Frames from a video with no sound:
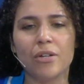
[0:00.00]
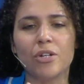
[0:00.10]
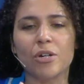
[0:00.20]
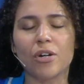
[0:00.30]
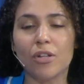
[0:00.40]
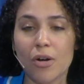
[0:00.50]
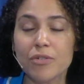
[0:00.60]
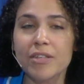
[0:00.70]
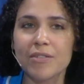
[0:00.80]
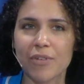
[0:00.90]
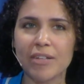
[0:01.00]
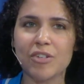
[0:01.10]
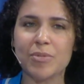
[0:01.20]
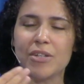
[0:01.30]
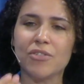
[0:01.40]
your closest
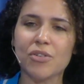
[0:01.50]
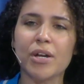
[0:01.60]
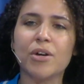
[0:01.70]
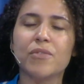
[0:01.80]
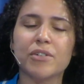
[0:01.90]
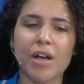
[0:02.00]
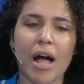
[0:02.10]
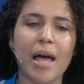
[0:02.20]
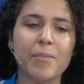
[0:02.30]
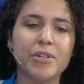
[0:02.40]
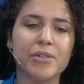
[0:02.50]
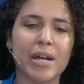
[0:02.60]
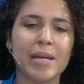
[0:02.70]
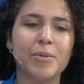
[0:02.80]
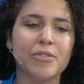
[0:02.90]
friendships enduring over time, when you're
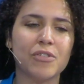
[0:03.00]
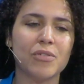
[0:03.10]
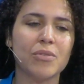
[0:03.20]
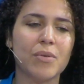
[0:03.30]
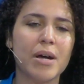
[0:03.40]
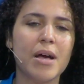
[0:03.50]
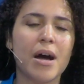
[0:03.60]
able to